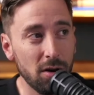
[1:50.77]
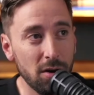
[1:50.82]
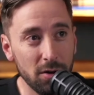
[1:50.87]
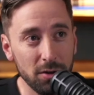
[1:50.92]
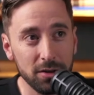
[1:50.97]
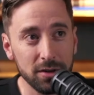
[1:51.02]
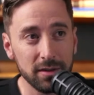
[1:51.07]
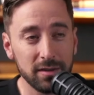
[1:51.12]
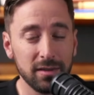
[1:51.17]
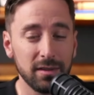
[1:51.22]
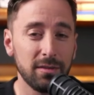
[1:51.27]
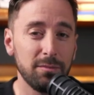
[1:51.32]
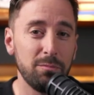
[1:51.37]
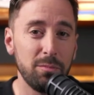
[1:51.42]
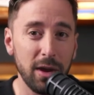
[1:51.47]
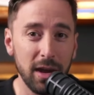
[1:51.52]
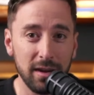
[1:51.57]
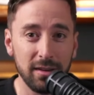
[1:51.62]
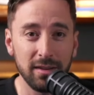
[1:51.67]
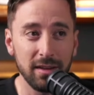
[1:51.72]
All this is
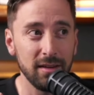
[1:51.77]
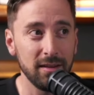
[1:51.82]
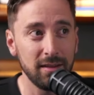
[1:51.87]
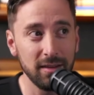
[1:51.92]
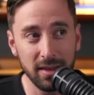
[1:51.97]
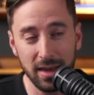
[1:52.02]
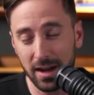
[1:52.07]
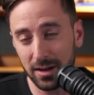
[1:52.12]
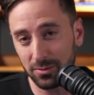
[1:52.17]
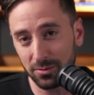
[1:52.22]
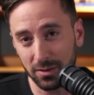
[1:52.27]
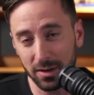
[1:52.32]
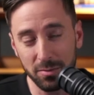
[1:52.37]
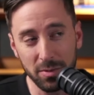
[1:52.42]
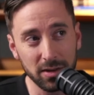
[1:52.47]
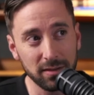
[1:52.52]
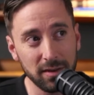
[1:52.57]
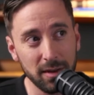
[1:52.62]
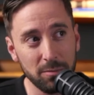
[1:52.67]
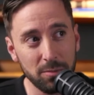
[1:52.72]
baked into the actual
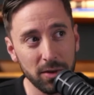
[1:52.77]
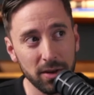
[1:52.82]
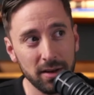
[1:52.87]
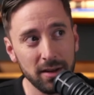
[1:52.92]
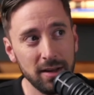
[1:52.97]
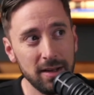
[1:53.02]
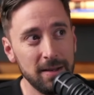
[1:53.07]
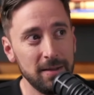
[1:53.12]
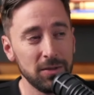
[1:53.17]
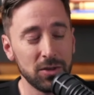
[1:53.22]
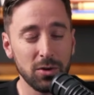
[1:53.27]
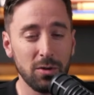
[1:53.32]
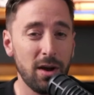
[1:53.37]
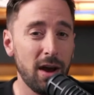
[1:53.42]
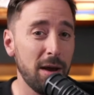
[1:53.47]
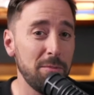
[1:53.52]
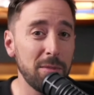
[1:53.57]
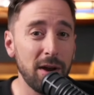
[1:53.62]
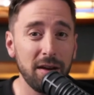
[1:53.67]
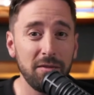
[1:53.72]
email template. So
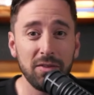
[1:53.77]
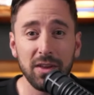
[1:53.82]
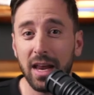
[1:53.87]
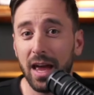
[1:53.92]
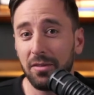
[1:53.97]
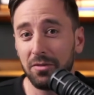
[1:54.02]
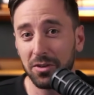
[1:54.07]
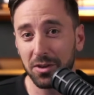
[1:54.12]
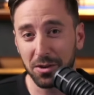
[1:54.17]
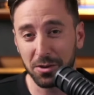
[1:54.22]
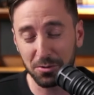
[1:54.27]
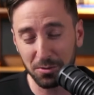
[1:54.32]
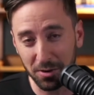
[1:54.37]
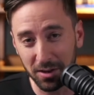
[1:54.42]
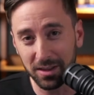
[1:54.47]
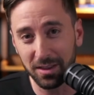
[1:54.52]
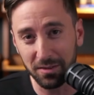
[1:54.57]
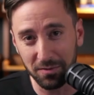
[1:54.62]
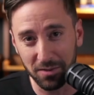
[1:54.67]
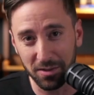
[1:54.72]
I'm not even having to
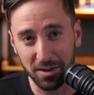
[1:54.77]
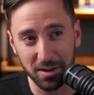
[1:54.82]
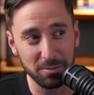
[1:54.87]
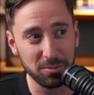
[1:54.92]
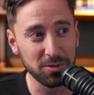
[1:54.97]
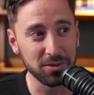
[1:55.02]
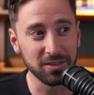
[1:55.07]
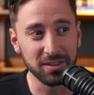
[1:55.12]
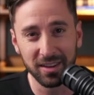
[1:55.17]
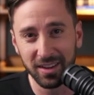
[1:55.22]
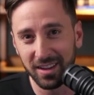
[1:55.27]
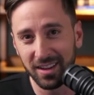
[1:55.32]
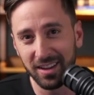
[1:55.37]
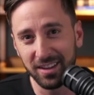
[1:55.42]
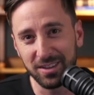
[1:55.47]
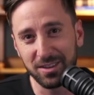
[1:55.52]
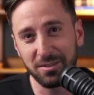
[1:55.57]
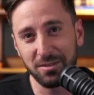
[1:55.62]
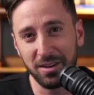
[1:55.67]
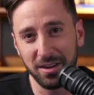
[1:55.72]
create the variables.
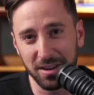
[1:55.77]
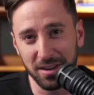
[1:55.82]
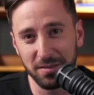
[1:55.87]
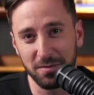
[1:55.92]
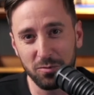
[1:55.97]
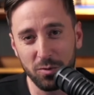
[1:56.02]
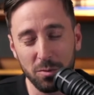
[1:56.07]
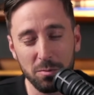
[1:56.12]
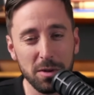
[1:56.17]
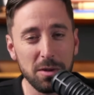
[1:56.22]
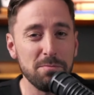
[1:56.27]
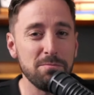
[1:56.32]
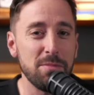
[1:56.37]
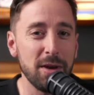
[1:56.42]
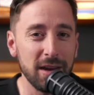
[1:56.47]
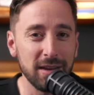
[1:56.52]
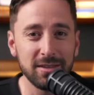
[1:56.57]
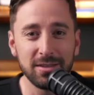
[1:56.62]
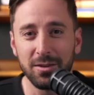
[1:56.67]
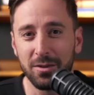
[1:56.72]
It's creating it for me
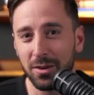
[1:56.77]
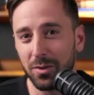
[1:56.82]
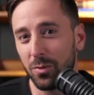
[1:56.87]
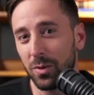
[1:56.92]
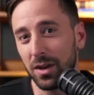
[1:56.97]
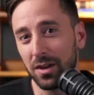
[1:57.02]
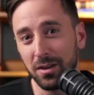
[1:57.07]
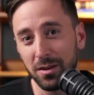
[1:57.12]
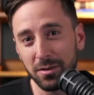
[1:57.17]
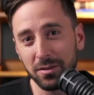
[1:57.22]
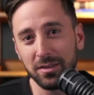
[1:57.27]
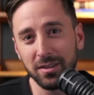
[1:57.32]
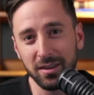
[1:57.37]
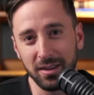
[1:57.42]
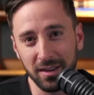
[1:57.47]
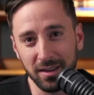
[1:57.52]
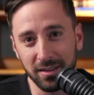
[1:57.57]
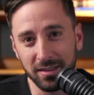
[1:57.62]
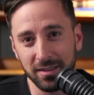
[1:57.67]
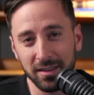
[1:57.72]
based on what it knows it
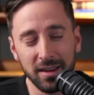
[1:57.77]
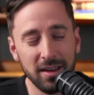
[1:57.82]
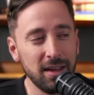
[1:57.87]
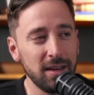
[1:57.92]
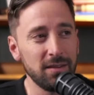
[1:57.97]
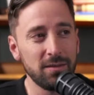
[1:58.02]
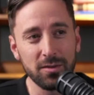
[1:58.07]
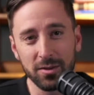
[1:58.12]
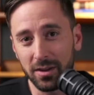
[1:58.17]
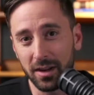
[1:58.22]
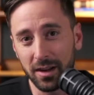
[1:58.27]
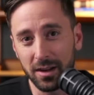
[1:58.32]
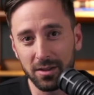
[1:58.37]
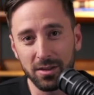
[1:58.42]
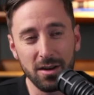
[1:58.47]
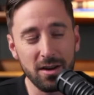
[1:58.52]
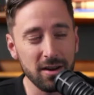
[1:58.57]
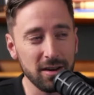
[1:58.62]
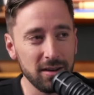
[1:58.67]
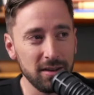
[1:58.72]
needs for like a
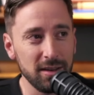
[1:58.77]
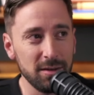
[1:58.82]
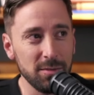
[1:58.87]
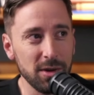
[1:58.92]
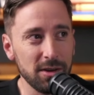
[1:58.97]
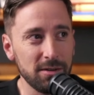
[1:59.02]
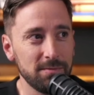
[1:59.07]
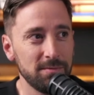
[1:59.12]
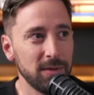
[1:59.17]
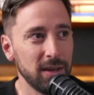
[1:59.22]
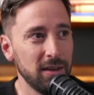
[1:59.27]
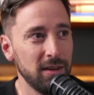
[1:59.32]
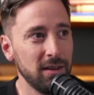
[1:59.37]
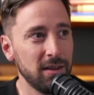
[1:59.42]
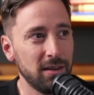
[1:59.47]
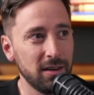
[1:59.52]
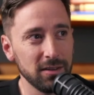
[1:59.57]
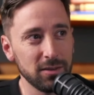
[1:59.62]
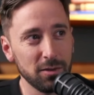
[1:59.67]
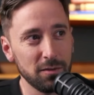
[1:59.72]
login email.
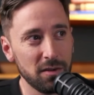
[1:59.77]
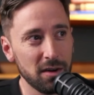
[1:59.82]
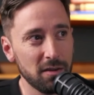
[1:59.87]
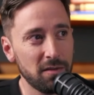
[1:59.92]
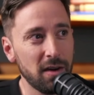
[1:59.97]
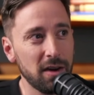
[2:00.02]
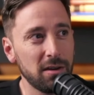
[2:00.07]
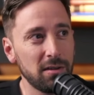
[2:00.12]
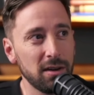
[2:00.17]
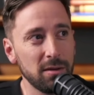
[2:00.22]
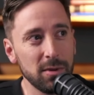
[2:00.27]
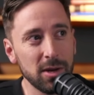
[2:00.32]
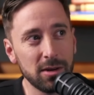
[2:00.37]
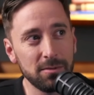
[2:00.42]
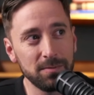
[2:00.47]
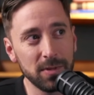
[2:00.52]
All right, so verify your email.